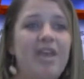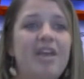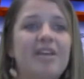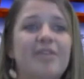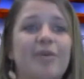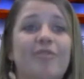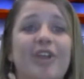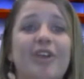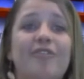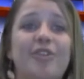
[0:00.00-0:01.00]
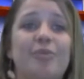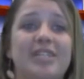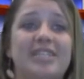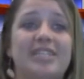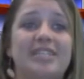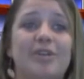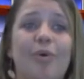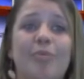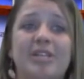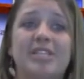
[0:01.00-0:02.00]
There were very few residents
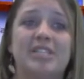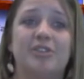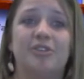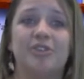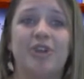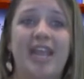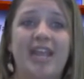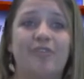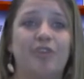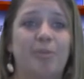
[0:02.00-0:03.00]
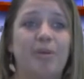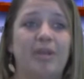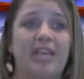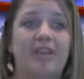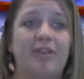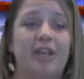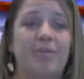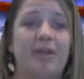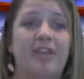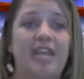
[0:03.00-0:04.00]
or business owners on hand for the public hearing
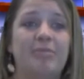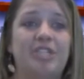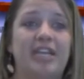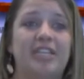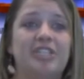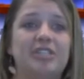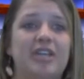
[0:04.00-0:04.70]
about the name change.